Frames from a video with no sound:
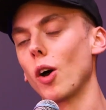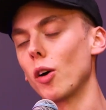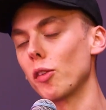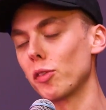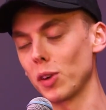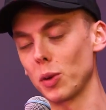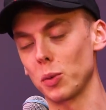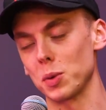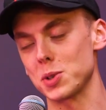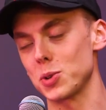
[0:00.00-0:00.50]

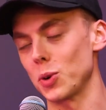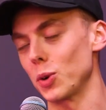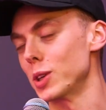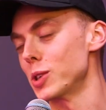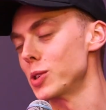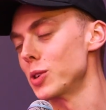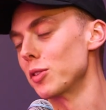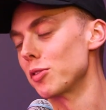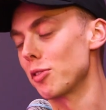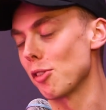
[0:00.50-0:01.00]
hopefully we're talking
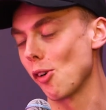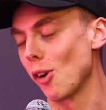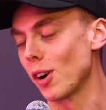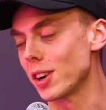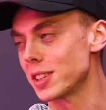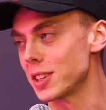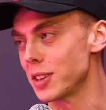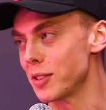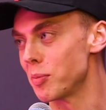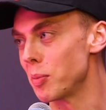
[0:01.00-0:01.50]
to a
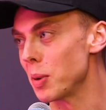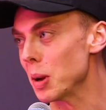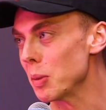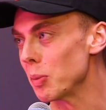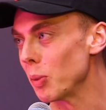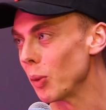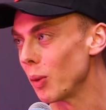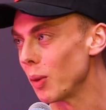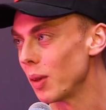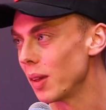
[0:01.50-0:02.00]
variety of
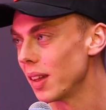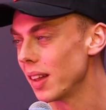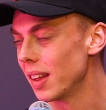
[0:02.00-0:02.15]
people.